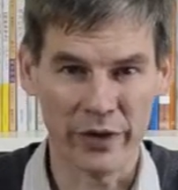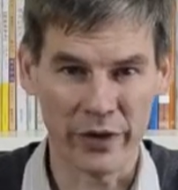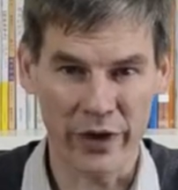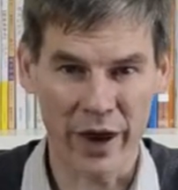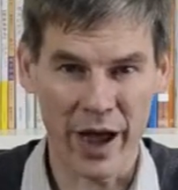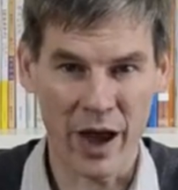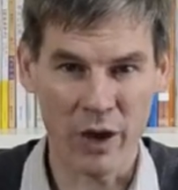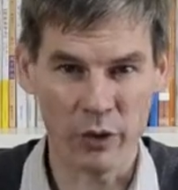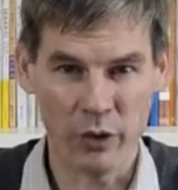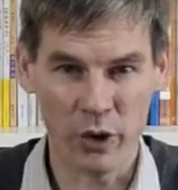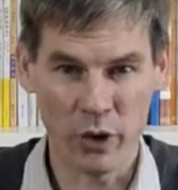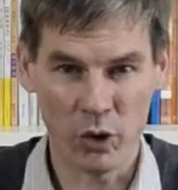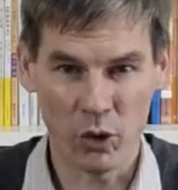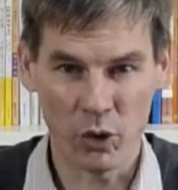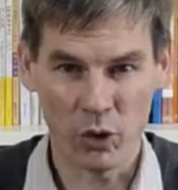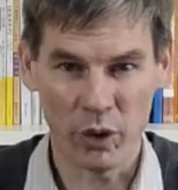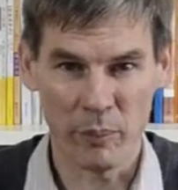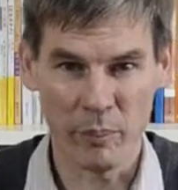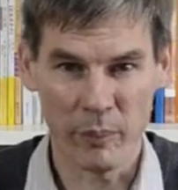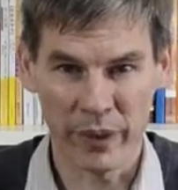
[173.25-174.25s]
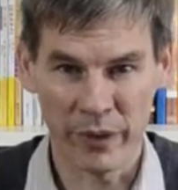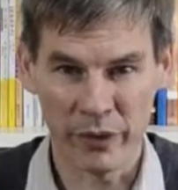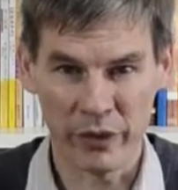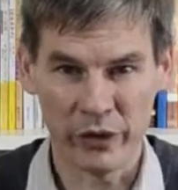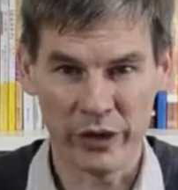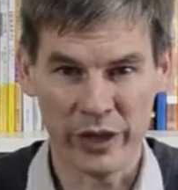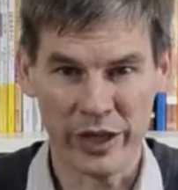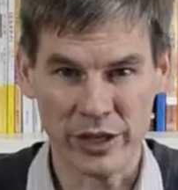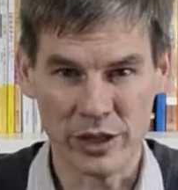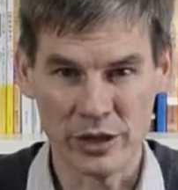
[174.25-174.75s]
There are now no
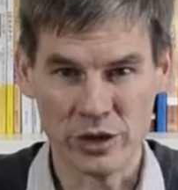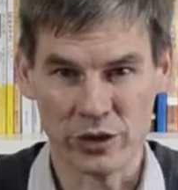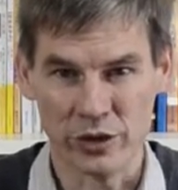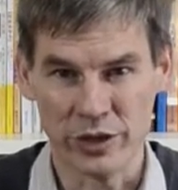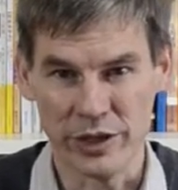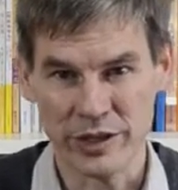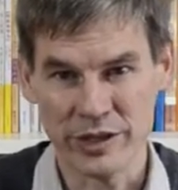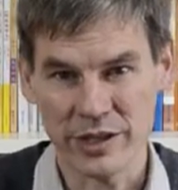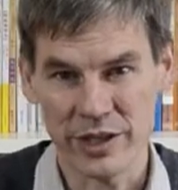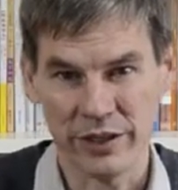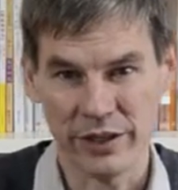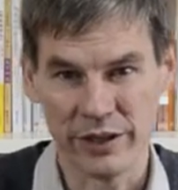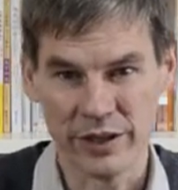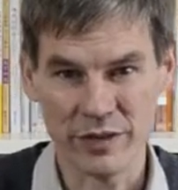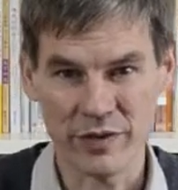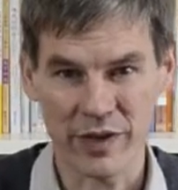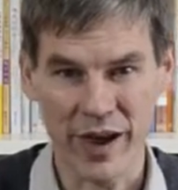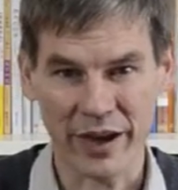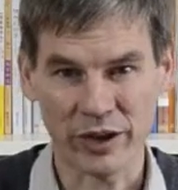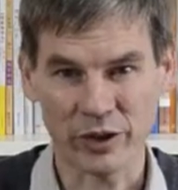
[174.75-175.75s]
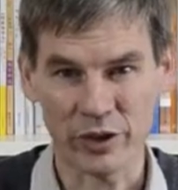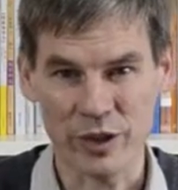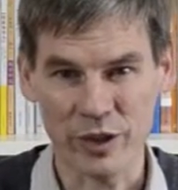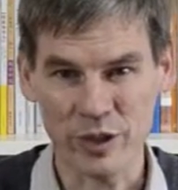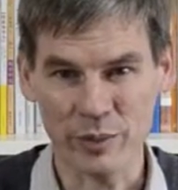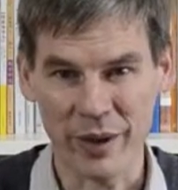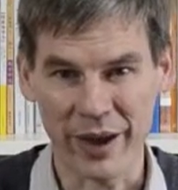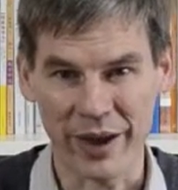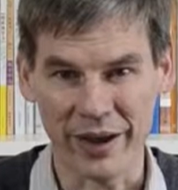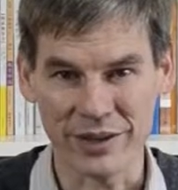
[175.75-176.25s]
monthly injuries in this factory
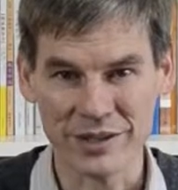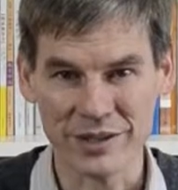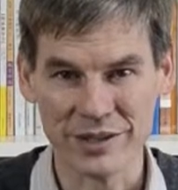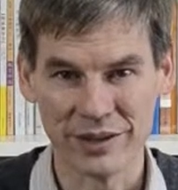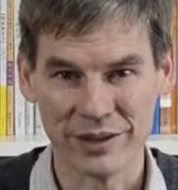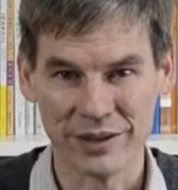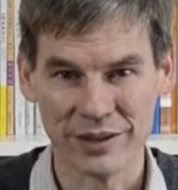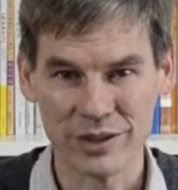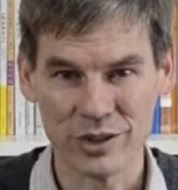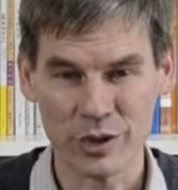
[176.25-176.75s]
space.